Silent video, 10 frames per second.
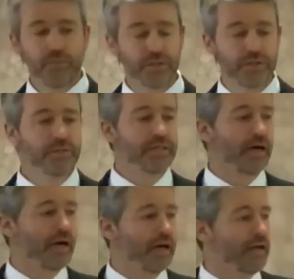When you and
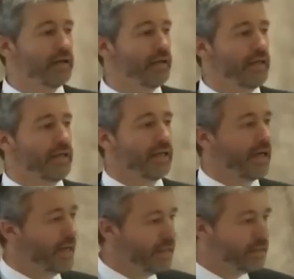I, and, and
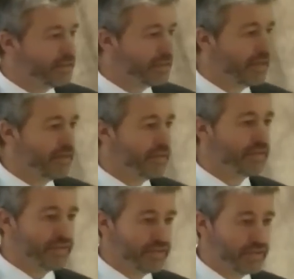I hate to say
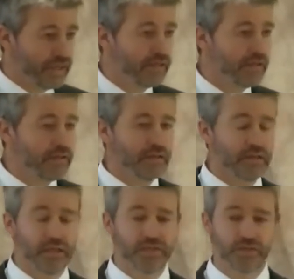this, it's sin,
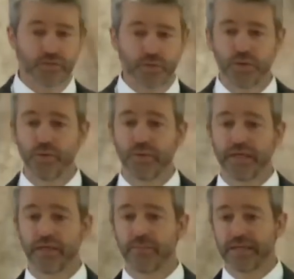it's true, we
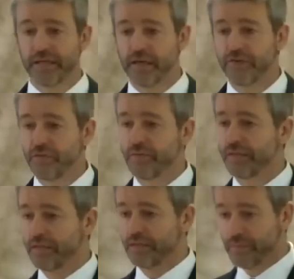need to be careful,
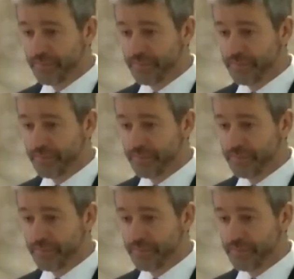we need to